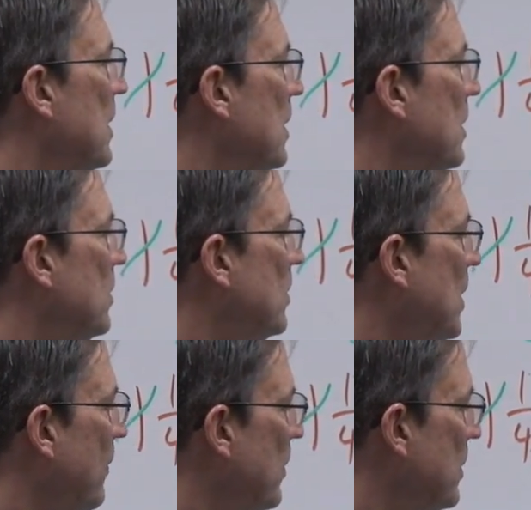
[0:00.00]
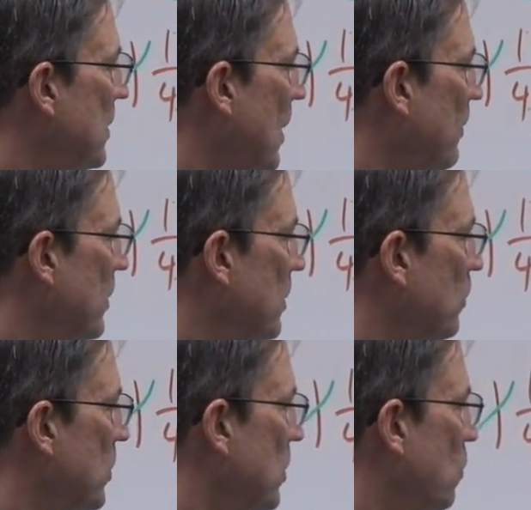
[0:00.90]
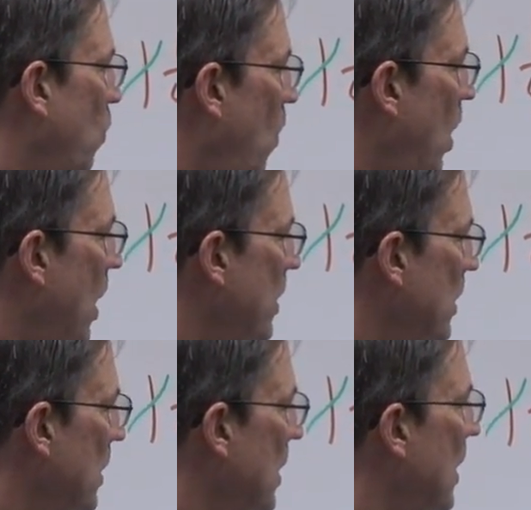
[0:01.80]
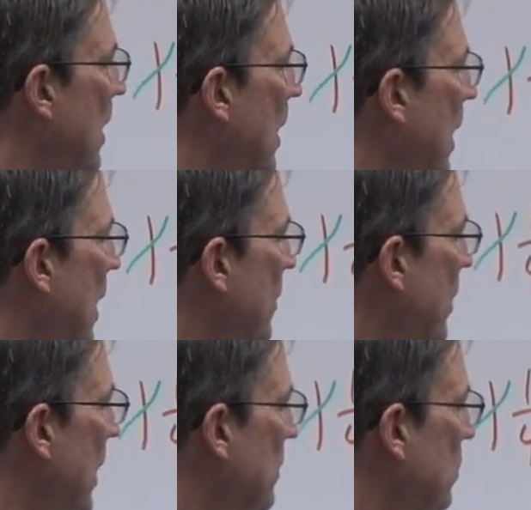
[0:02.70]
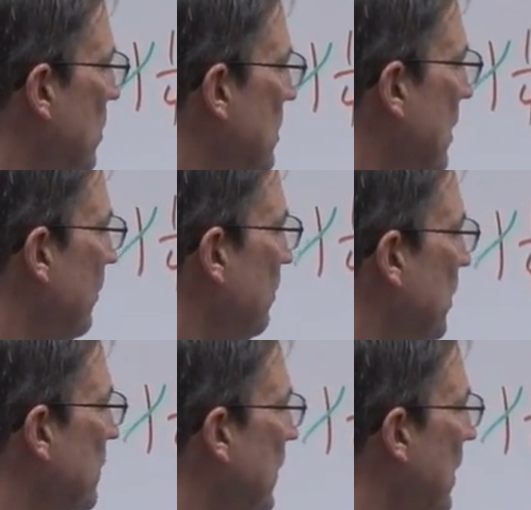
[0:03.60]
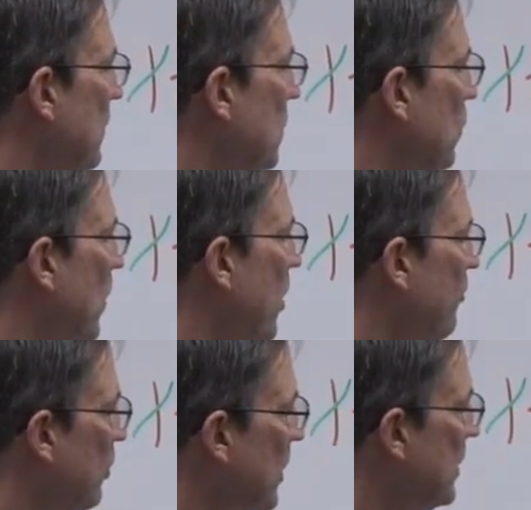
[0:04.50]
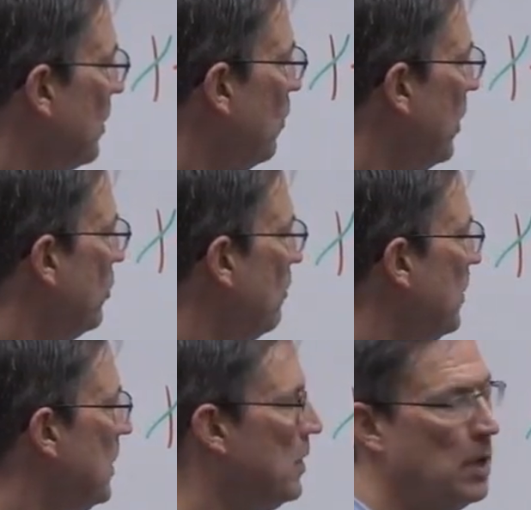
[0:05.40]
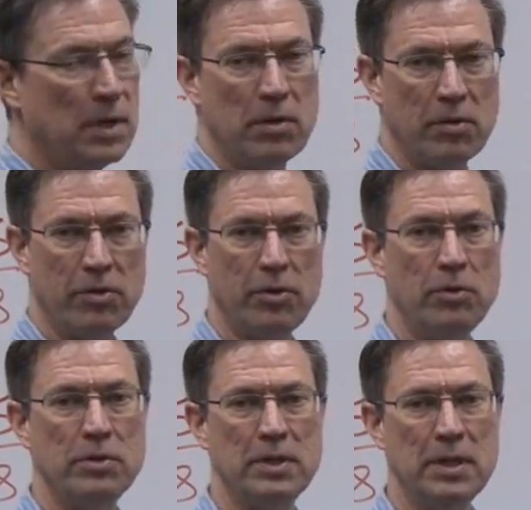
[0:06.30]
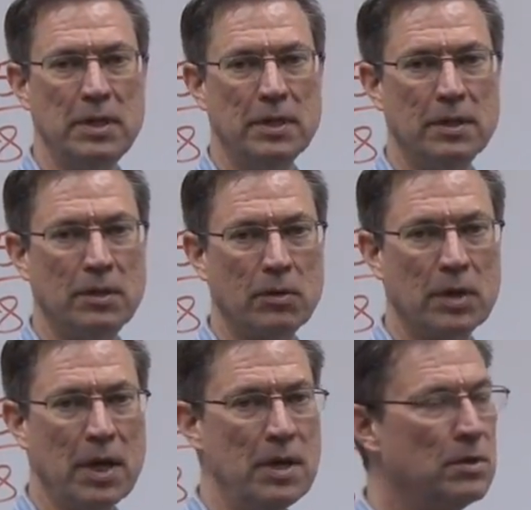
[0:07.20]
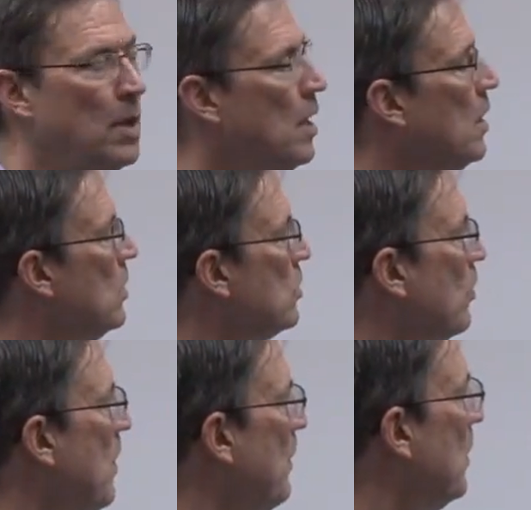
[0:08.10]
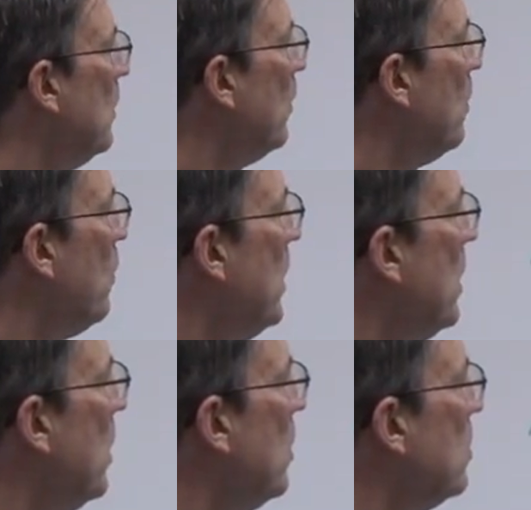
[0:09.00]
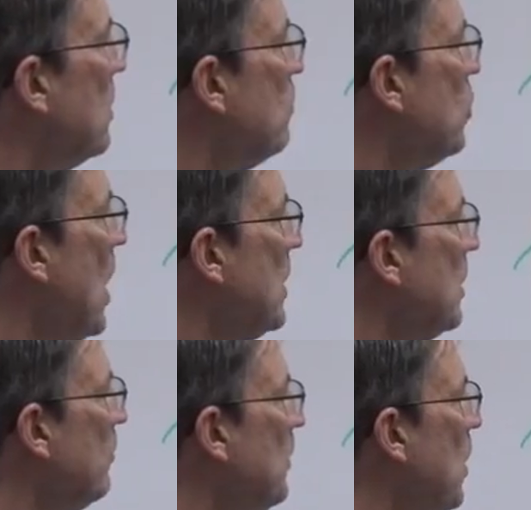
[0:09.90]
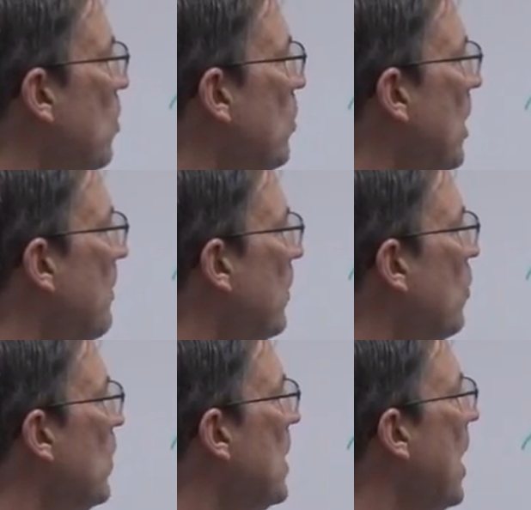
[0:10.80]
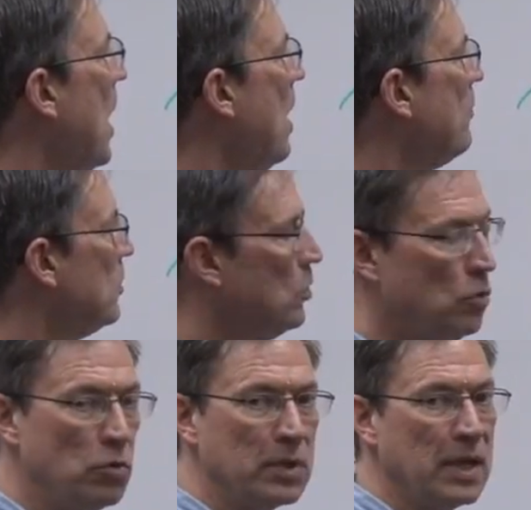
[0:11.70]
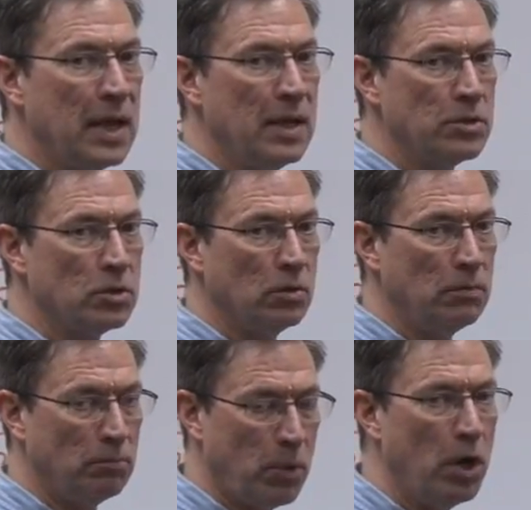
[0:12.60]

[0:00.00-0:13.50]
= 7/7, which is 1. Add that to the 7 + 5 = 12, plus that 1 would be the 13, okay? So remember that when we are subtracting from a whole number, we have to cancel,